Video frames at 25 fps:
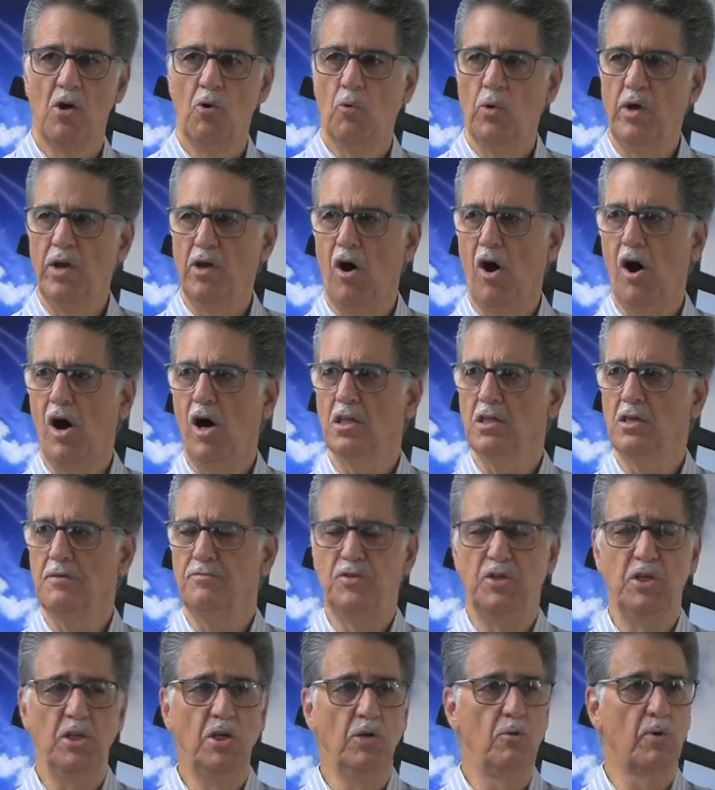When all
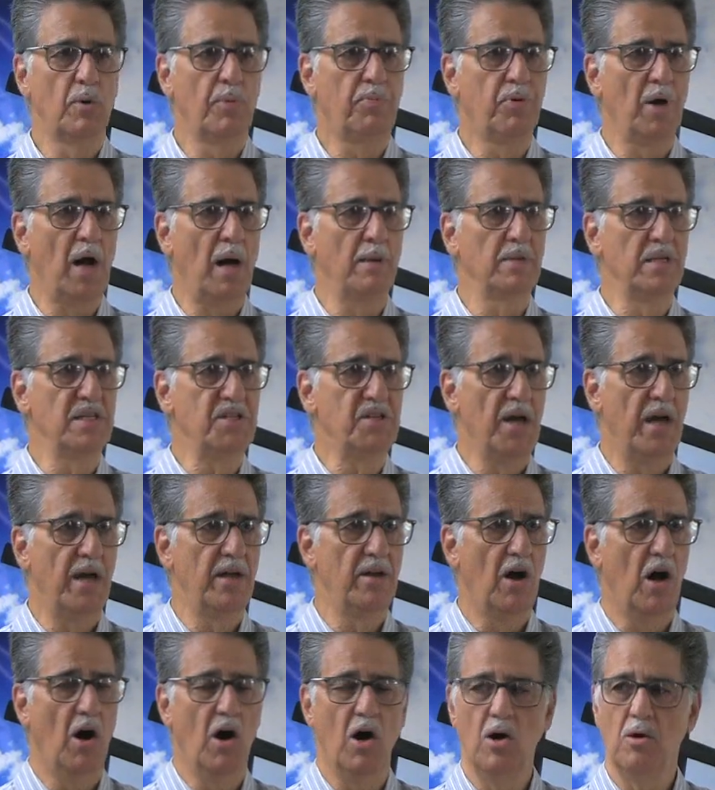of you were probably
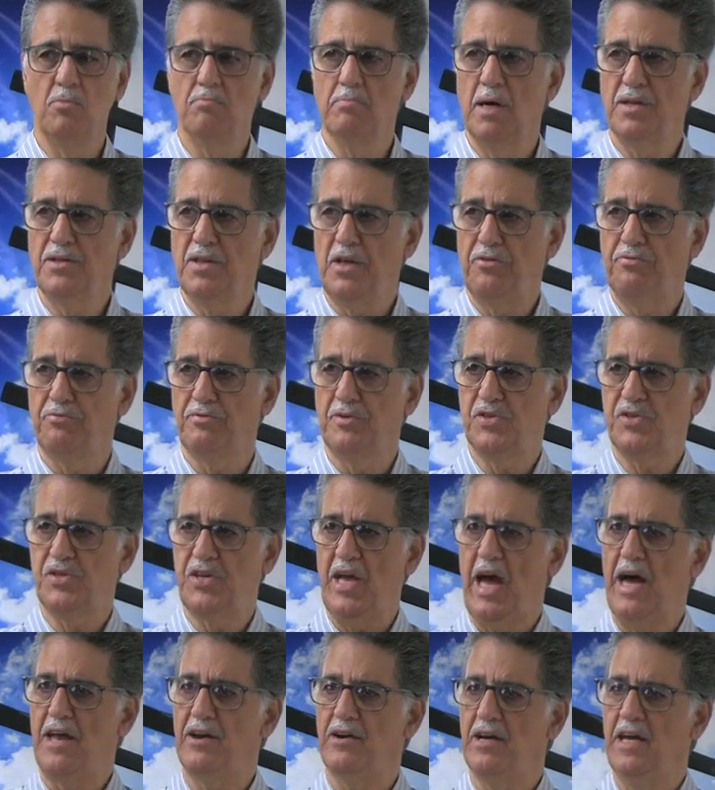at home Monday through
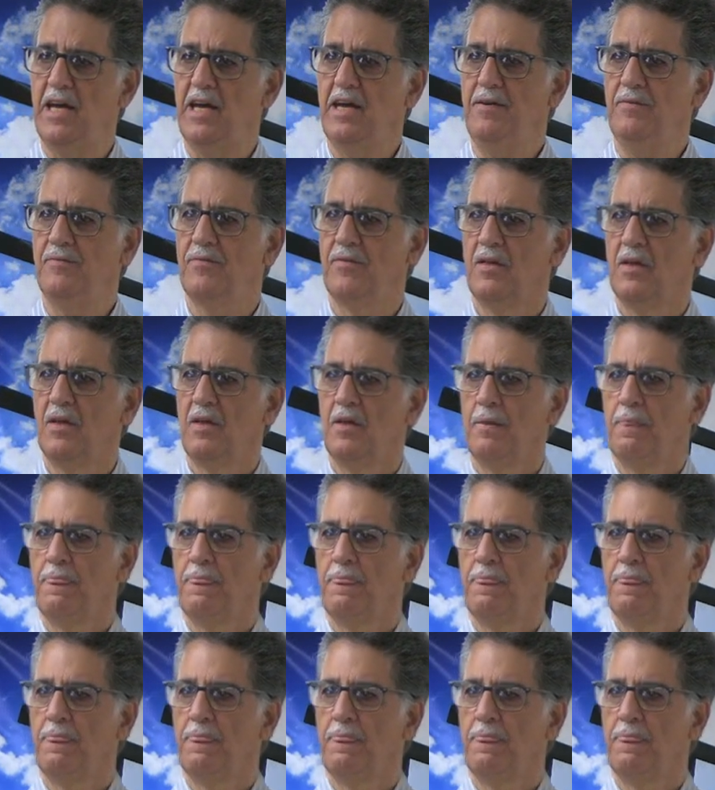Saturday,